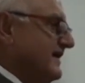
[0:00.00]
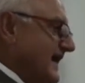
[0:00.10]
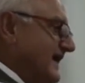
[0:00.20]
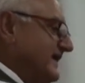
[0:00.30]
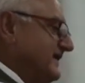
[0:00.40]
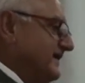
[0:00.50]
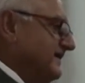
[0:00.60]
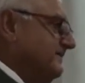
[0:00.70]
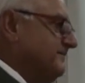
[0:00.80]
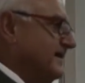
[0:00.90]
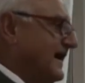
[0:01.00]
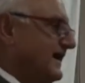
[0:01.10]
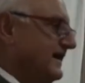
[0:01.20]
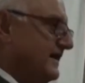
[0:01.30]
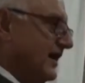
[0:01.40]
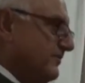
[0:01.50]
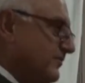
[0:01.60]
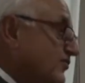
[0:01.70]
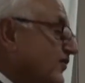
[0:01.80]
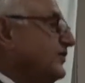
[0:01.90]
And uh, I'll now
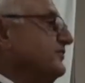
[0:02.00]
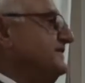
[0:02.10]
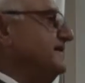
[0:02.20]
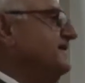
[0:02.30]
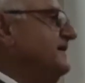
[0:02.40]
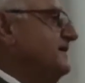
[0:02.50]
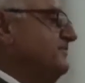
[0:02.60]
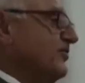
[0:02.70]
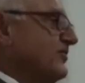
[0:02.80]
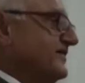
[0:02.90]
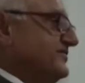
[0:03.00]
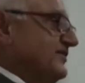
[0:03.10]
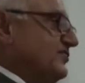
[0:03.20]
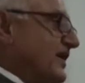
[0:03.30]
move on with the progression.